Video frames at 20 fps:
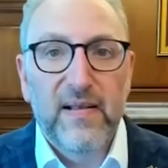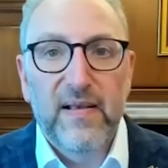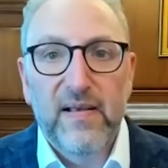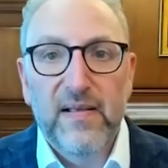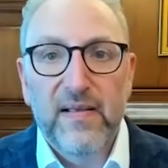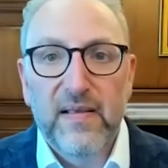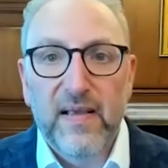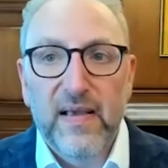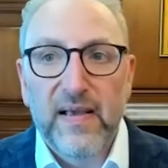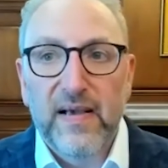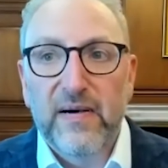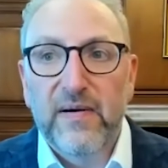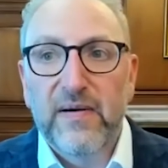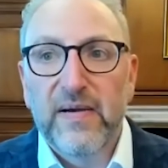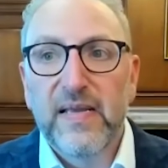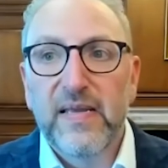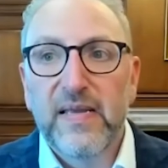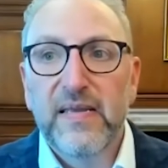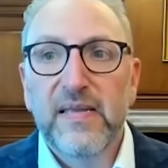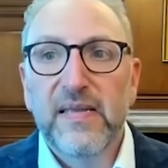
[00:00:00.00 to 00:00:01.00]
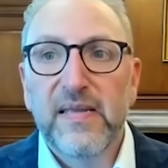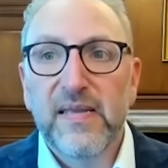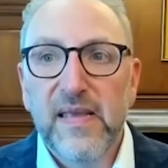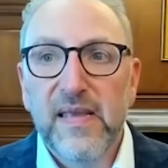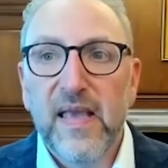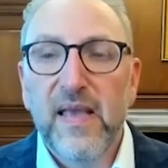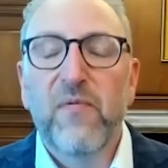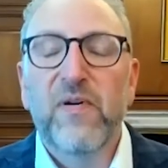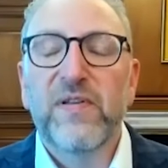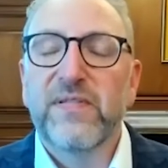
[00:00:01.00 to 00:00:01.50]

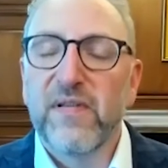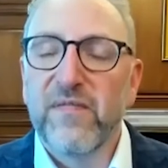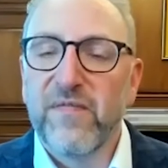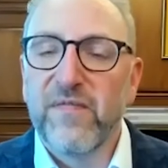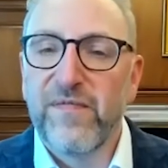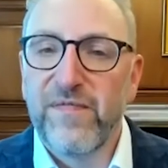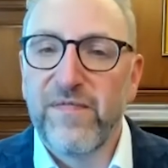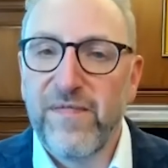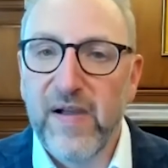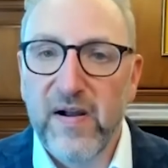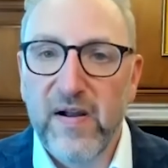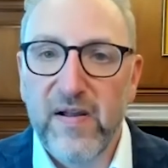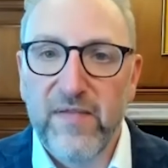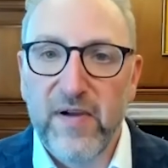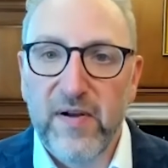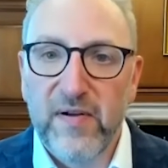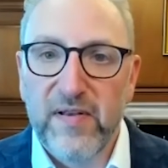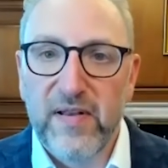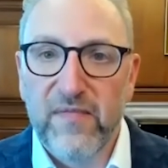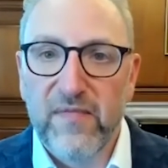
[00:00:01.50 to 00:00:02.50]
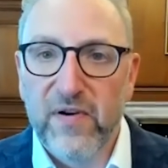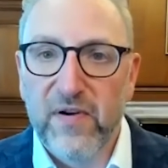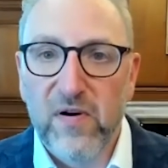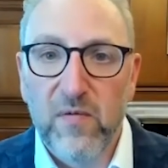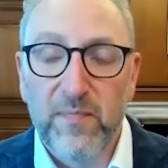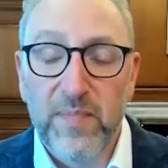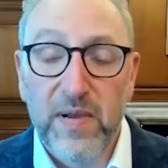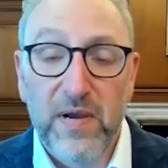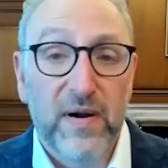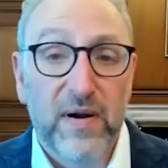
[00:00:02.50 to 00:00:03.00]
it was a very, very
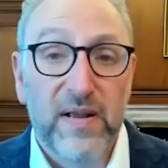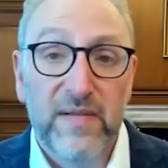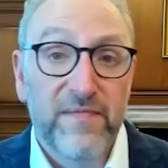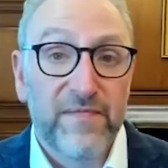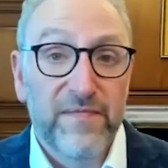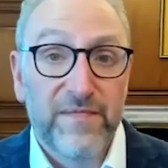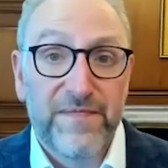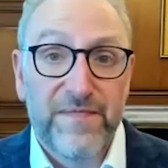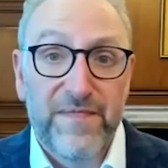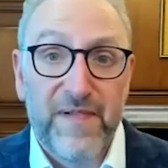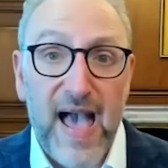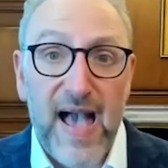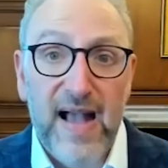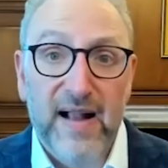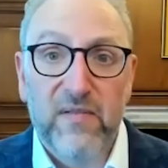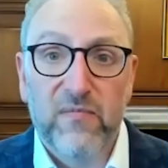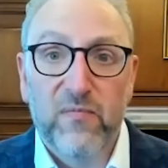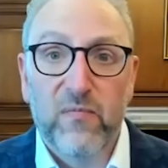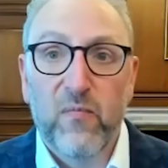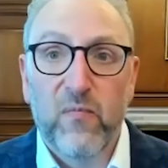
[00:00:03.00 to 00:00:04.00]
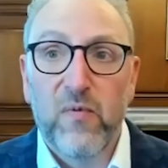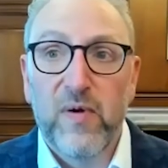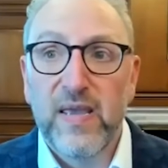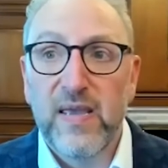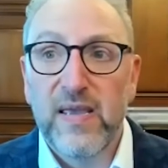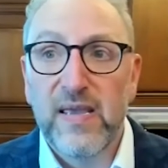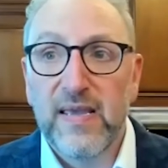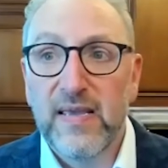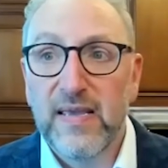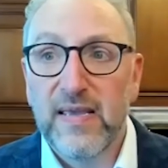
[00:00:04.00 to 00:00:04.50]
difficult period. In fact,
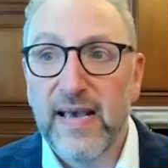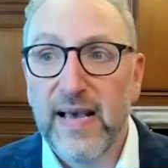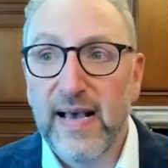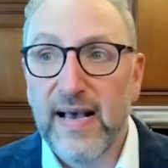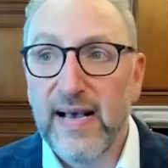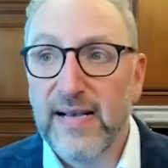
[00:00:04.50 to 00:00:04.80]
we